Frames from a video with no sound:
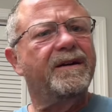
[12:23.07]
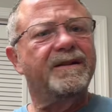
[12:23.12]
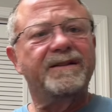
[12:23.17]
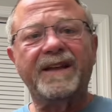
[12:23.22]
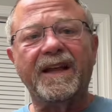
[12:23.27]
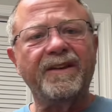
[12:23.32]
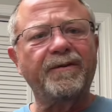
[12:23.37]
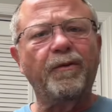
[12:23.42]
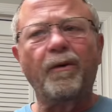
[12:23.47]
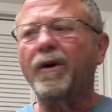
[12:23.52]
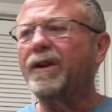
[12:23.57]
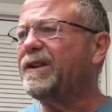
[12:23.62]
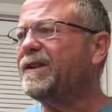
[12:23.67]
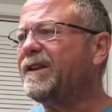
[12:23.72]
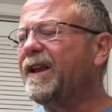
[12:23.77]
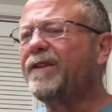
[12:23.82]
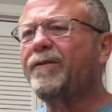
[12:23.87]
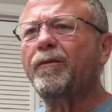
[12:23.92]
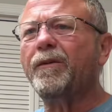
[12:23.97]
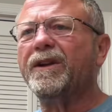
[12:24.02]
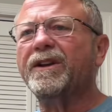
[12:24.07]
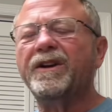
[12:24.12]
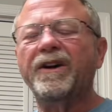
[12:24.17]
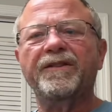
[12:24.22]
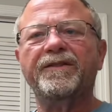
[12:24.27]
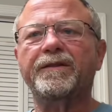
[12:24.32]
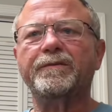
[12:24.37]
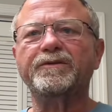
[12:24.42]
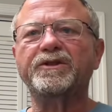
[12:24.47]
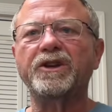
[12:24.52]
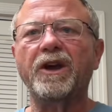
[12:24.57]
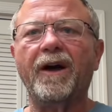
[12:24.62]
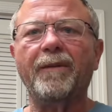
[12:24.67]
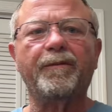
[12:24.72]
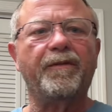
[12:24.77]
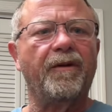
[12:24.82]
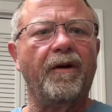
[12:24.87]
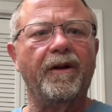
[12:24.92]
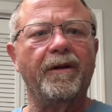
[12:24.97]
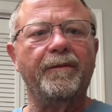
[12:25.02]
That's what a custom shop
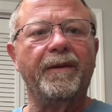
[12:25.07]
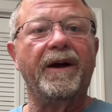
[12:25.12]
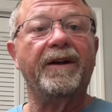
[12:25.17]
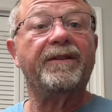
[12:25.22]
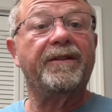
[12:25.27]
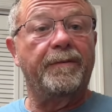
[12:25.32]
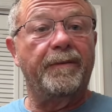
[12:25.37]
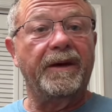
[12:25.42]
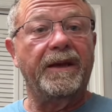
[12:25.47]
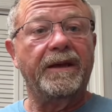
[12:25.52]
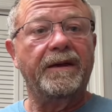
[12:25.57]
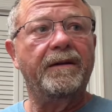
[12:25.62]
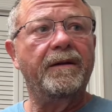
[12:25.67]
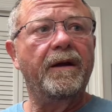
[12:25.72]
is all about to me.